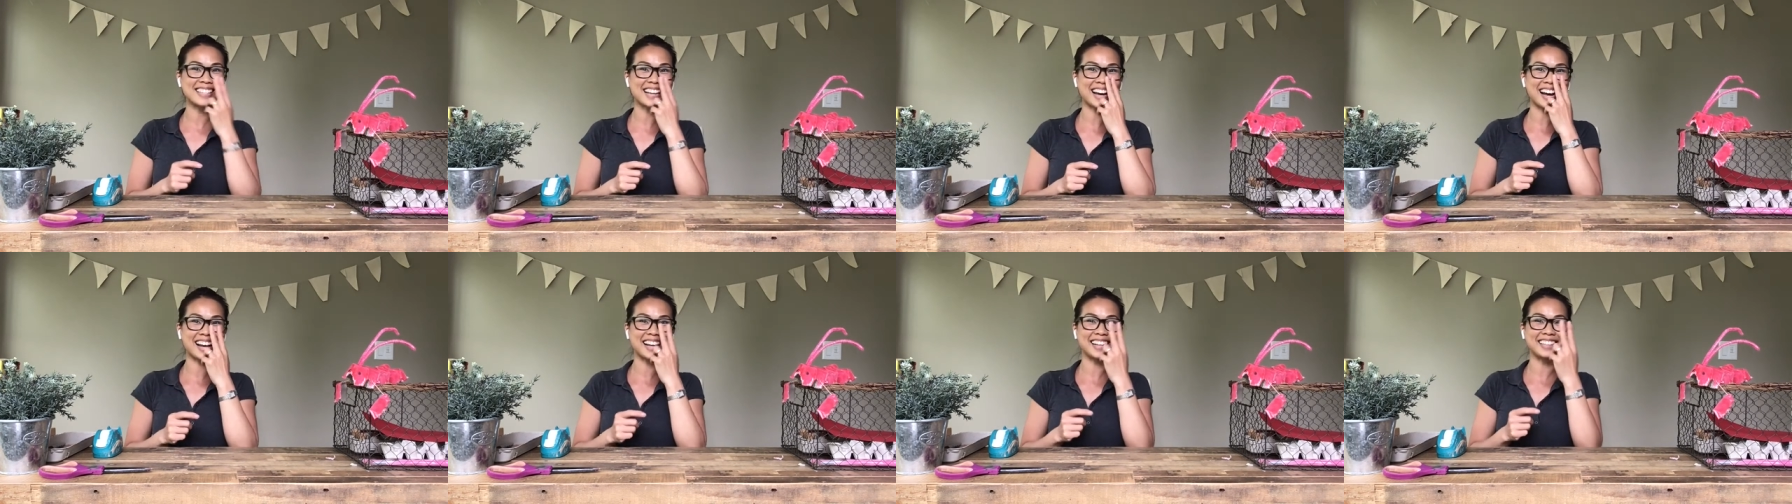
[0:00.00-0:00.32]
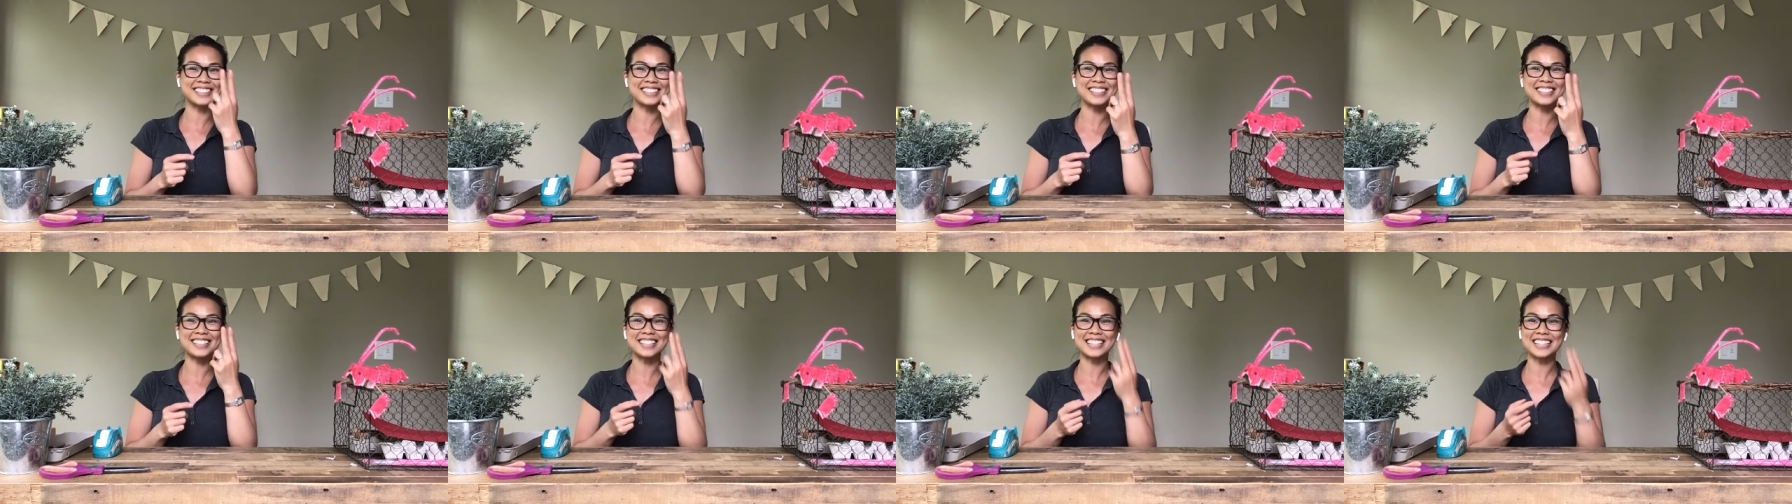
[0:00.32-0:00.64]
I'll
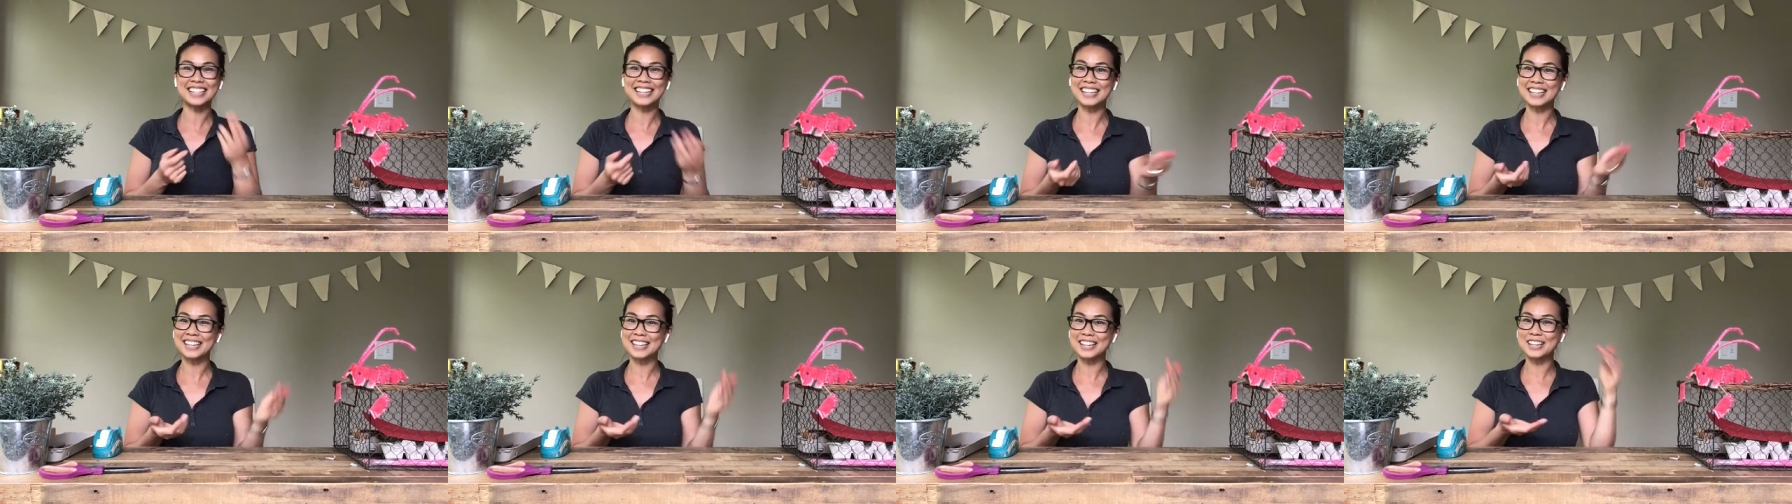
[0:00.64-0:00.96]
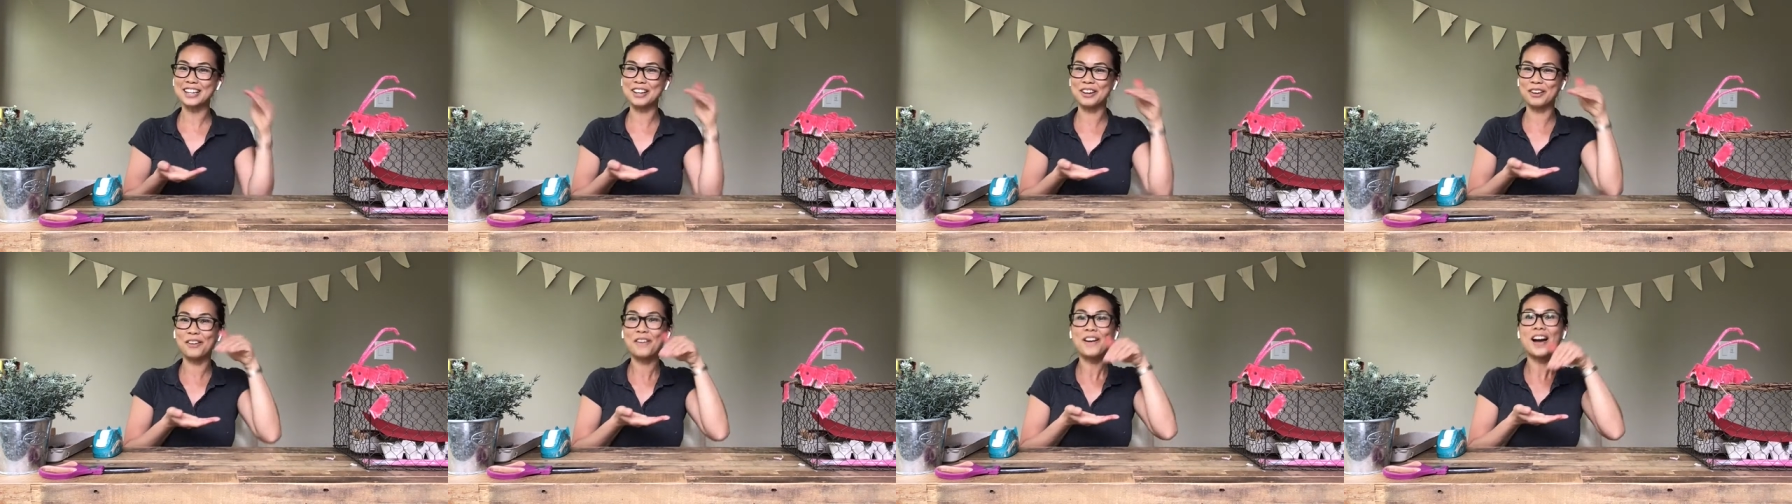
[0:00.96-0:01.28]
see
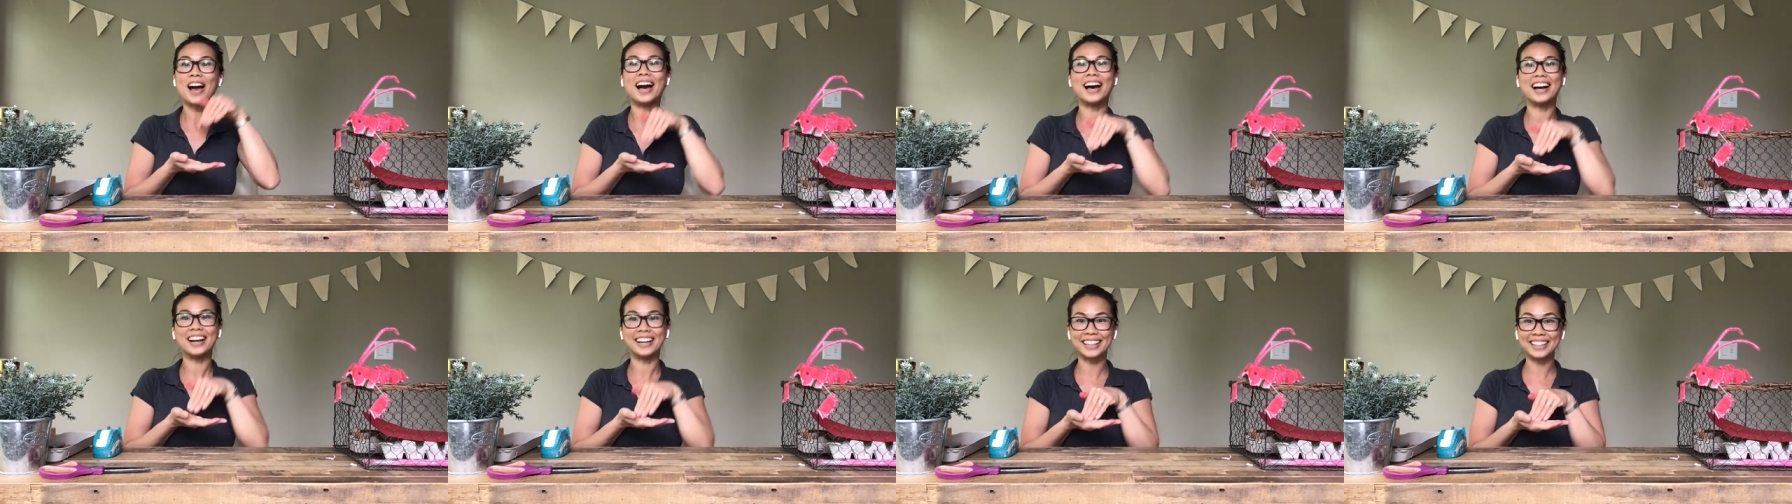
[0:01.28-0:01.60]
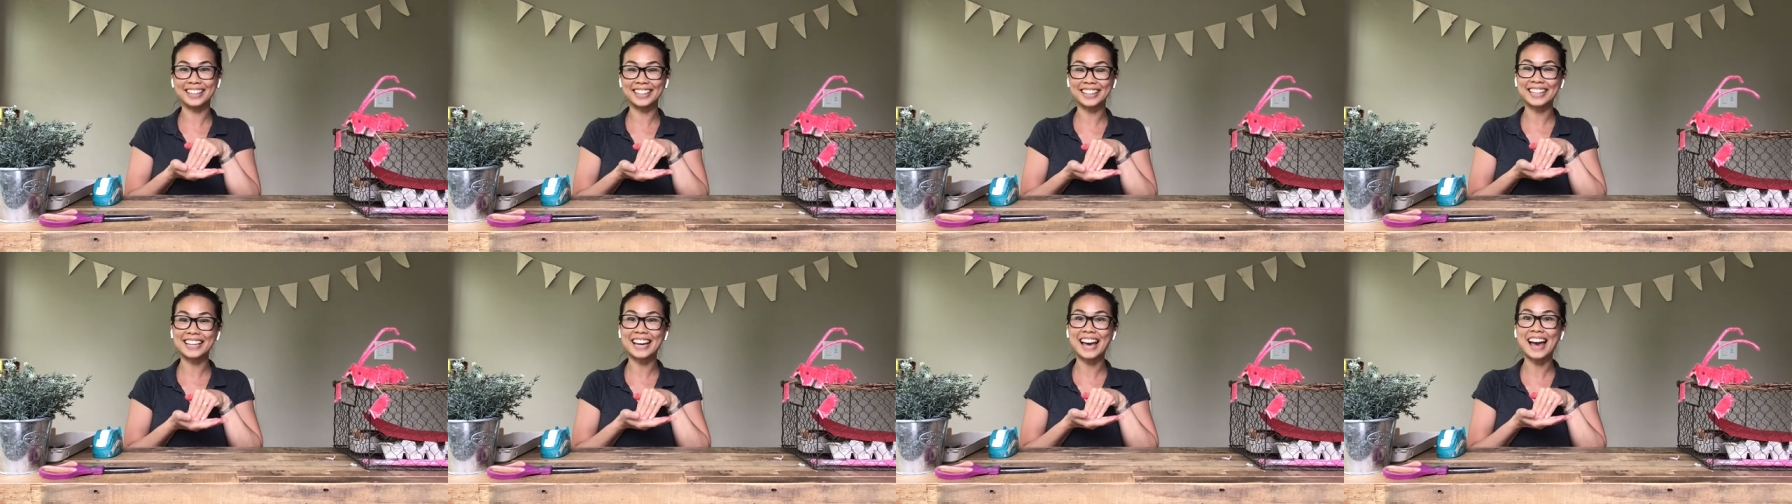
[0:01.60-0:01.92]
you
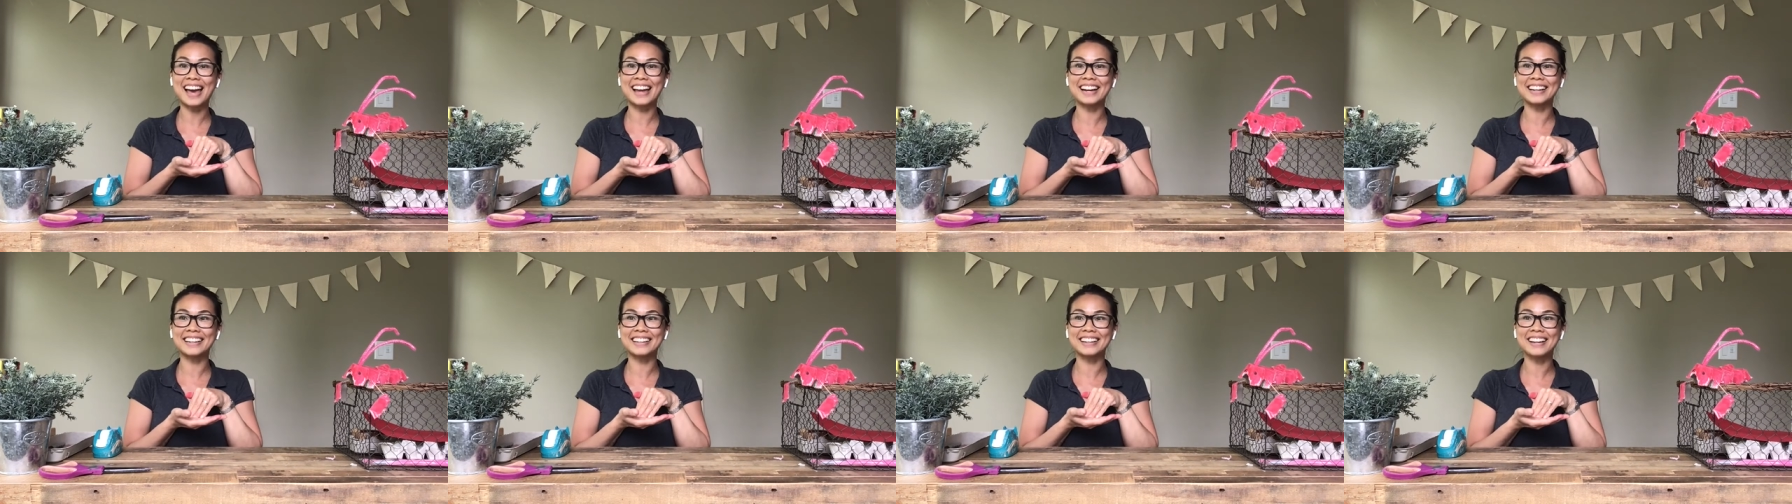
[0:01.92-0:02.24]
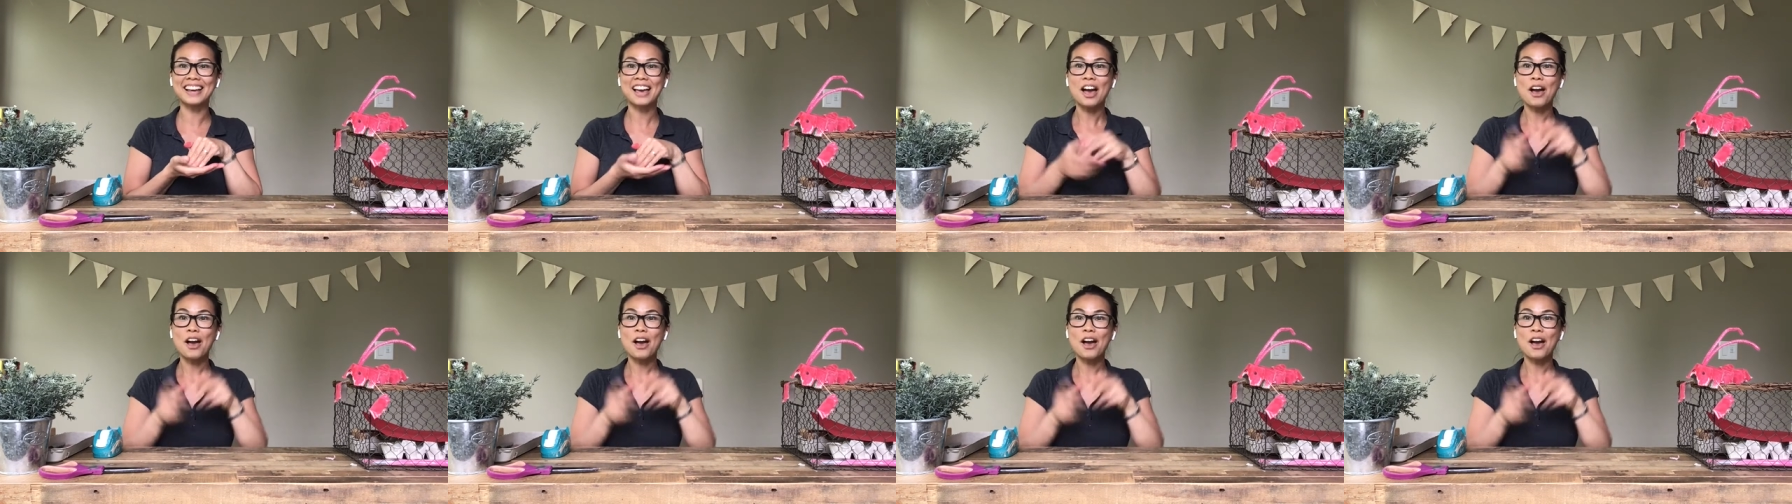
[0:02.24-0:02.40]
again.